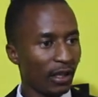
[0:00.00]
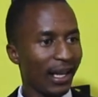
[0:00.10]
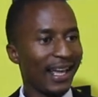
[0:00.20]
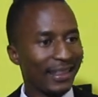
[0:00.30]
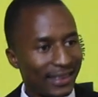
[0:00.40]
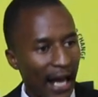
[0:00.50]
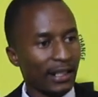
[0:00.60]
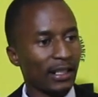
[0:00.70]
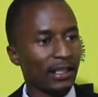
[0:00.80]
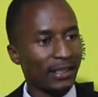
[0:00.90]
And
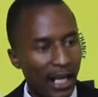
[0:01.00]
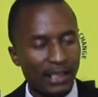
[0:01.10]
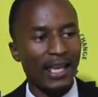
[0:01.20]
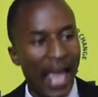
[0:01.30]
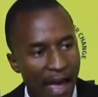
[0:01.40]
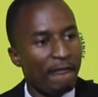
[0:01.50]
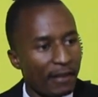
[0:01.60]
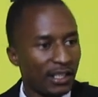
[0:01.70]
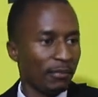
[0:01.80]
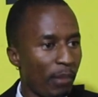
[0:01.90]
that takes
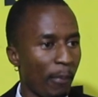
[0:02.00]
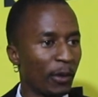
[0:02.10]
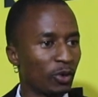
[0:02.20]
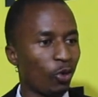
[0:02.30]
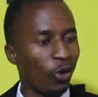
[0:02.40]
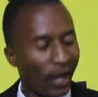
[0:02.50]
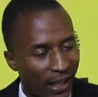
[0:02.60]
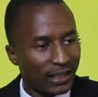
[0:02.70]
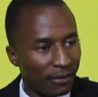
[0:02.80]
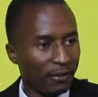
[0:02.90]
every Zimbabwean to
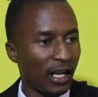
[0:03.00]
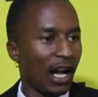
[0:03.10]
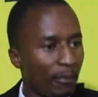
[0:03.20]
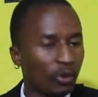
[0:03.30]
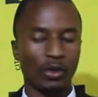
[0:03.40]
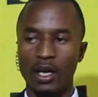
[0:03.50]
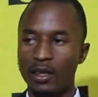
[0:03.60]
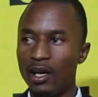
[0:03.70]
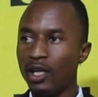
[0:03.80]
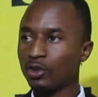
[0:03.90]
collectively come together
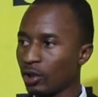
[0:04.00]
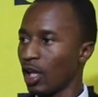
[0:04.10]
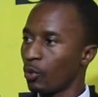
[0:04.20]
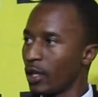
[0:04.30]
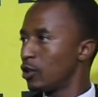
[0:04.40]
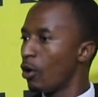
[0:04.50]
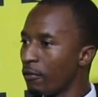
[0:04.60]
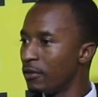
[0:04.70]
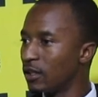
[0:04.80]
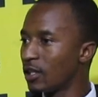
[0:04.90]
so that we
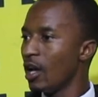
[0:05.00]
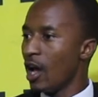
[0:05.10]
resolve this.